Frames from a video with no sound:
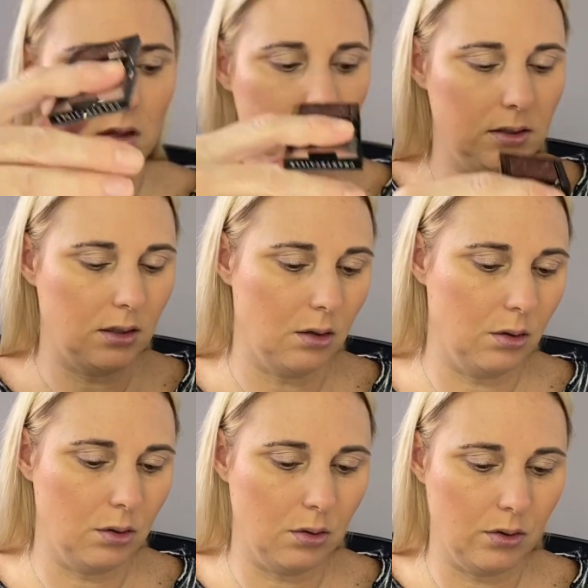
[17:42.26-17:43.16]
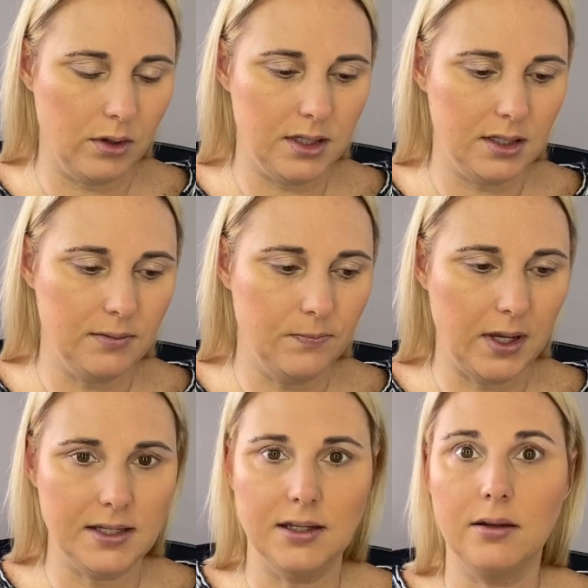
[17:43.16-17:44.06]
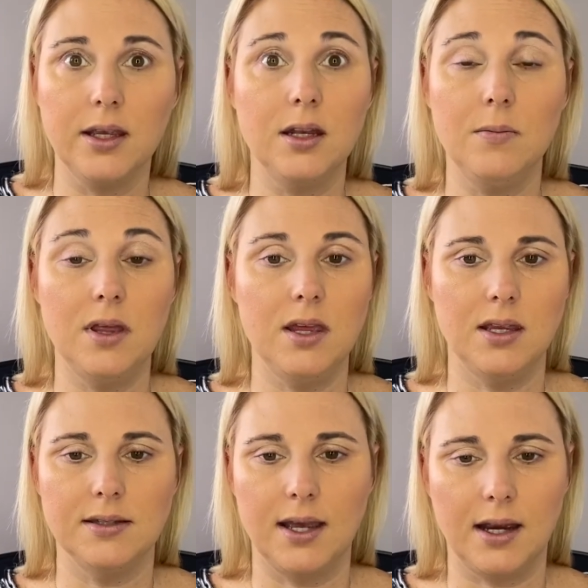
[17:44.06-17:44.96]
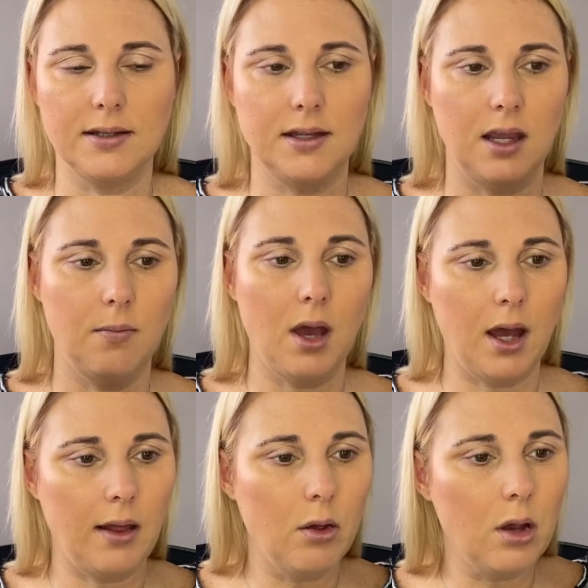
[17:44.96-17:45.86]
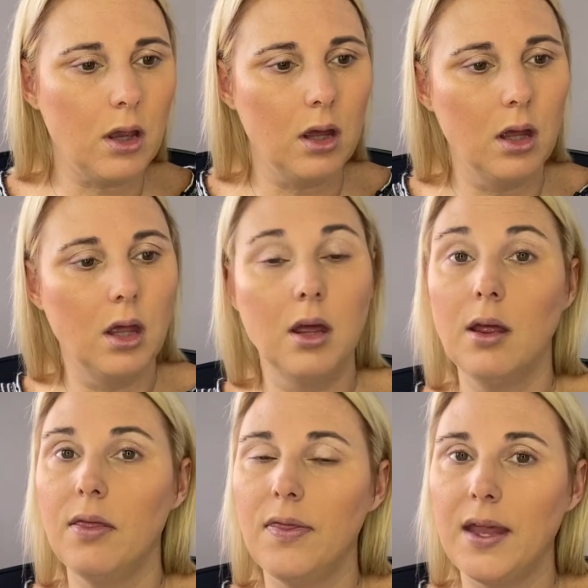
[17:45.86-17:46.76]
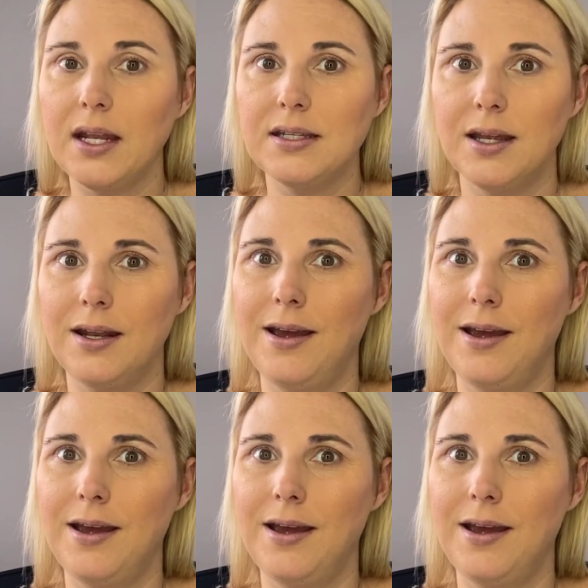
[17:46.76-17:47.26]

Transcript: So this is basically going to be the exact same eye look that I did